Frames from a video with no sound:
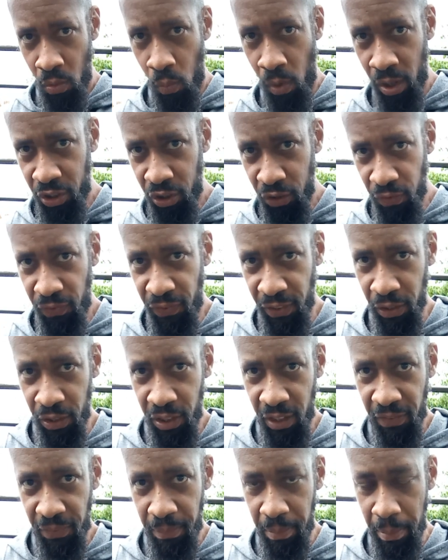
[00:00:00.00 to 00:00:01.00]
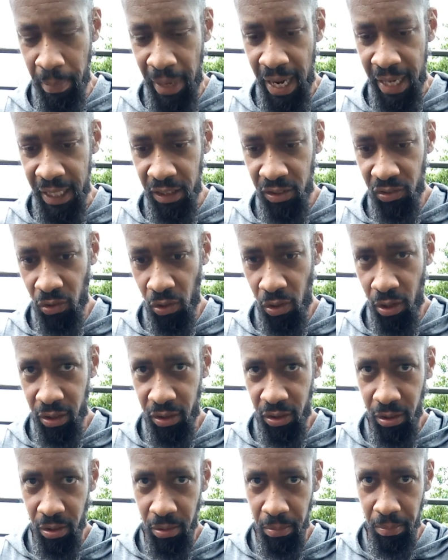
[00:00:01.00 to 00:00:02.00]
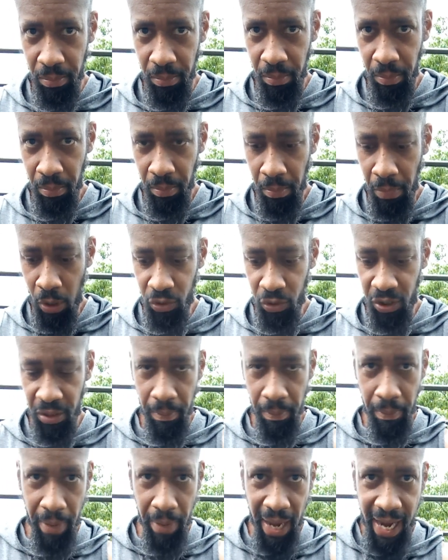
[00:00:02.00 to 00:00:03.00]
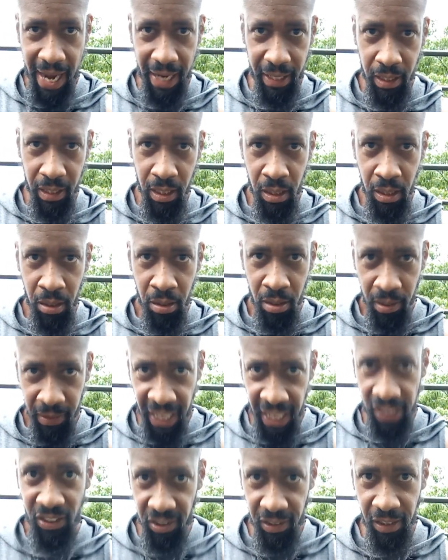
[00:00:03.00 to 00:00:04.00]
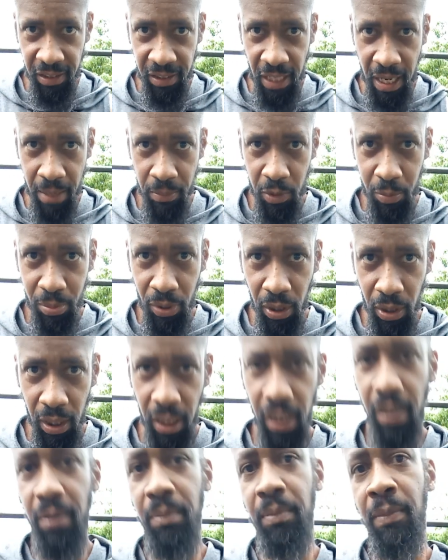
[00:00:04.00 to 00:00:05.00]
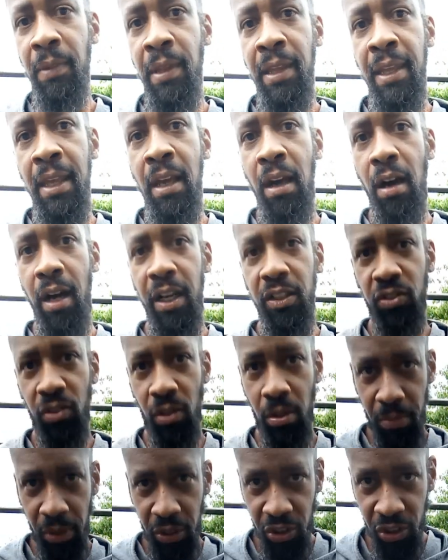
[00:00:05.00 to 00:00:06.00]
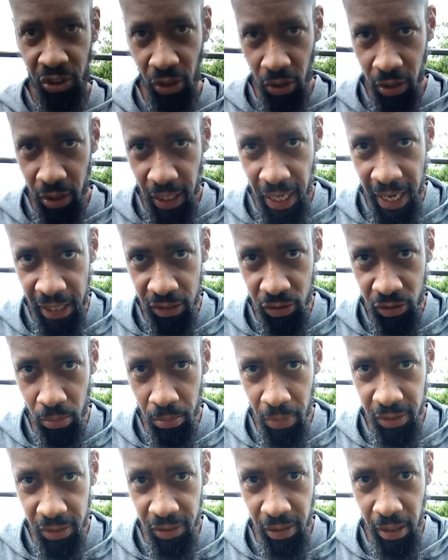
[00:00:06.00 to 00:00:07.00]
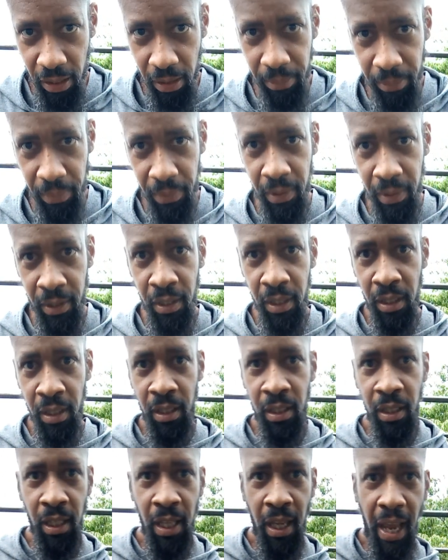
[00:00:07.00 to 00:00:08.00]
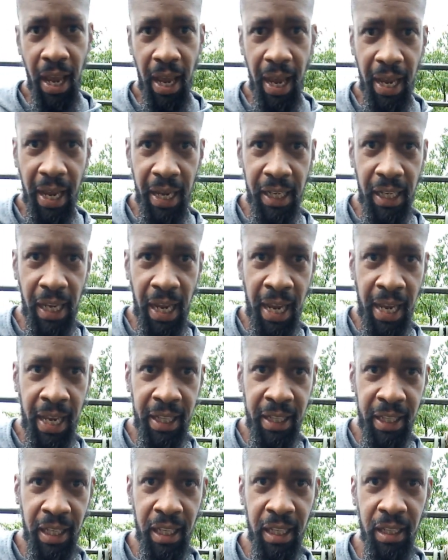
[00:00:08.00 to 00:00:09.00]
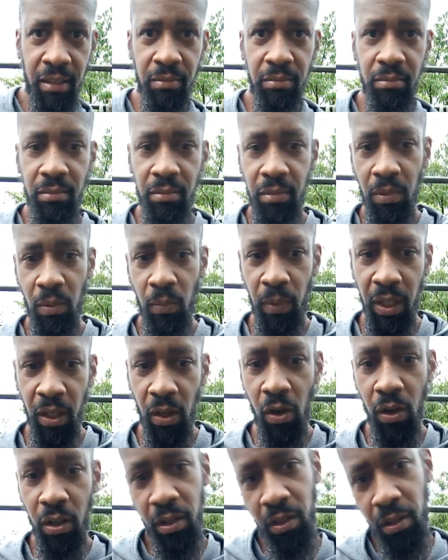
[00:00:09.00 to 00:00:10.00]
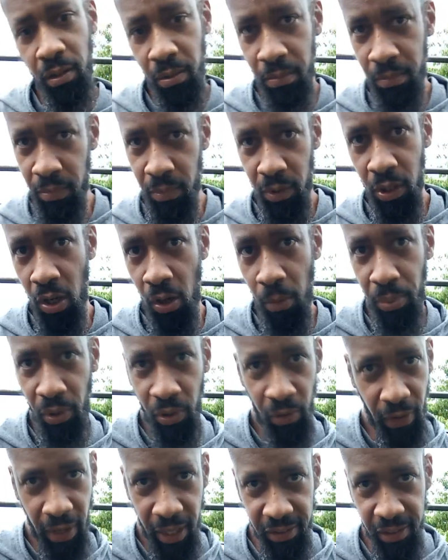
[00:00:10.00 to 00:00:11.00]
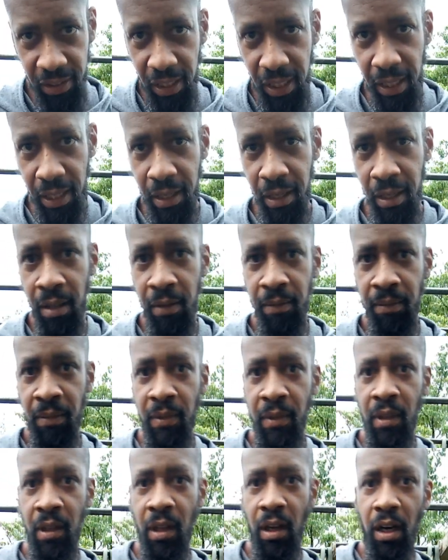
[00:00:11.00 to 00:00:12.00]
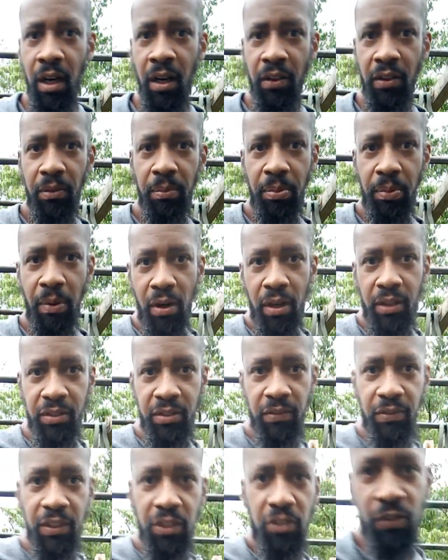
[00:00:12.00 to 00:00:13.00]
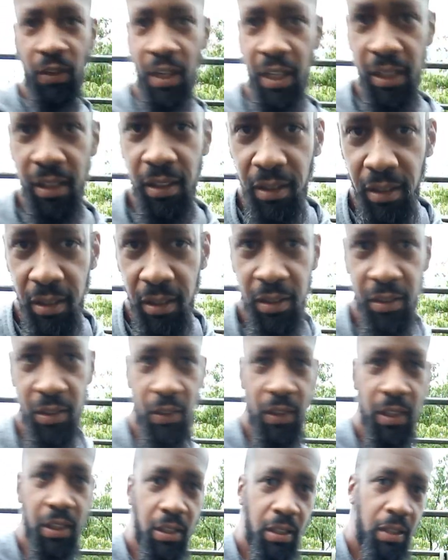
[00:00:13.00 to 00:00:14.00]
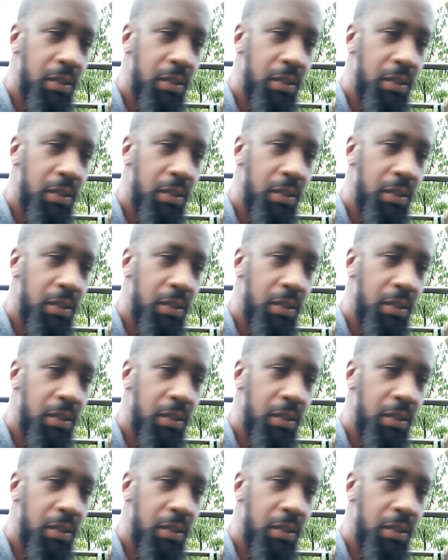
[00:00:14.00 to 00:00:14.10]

once you feel your body start to motion back, that's the time you pull up. All right, so I'm gonna show you the actual muscle up, and then we're gonna, progress in other parts of the training. So here you